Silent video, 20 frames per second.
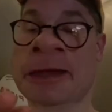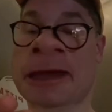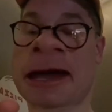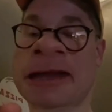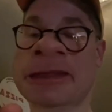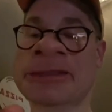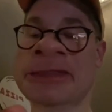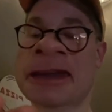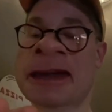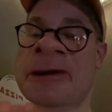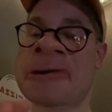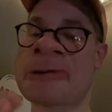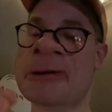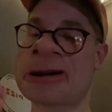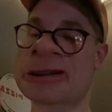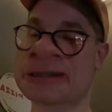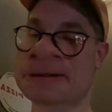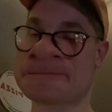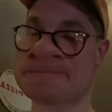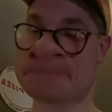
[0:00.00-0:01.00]
I think it
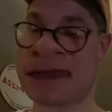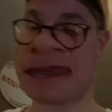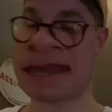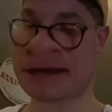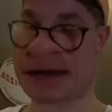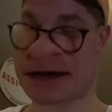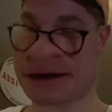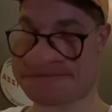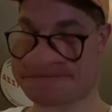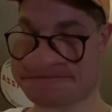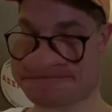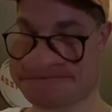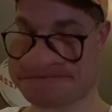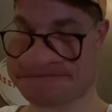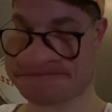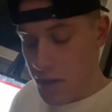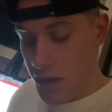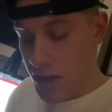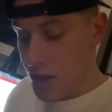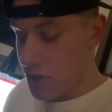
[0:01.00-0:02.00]
was a Pino.
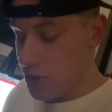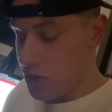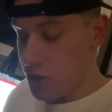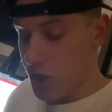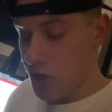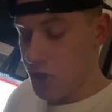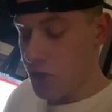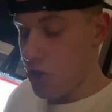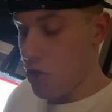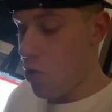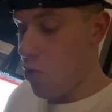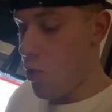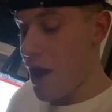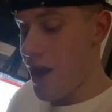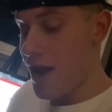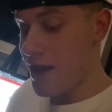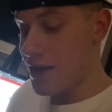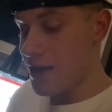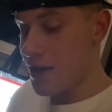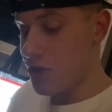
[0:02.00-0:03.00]
There's just no
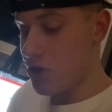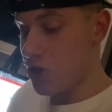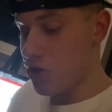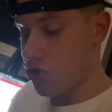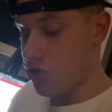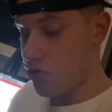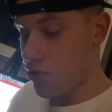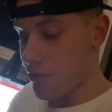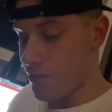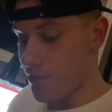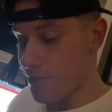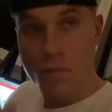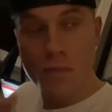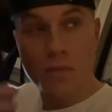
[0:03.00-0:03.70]
way that this is true.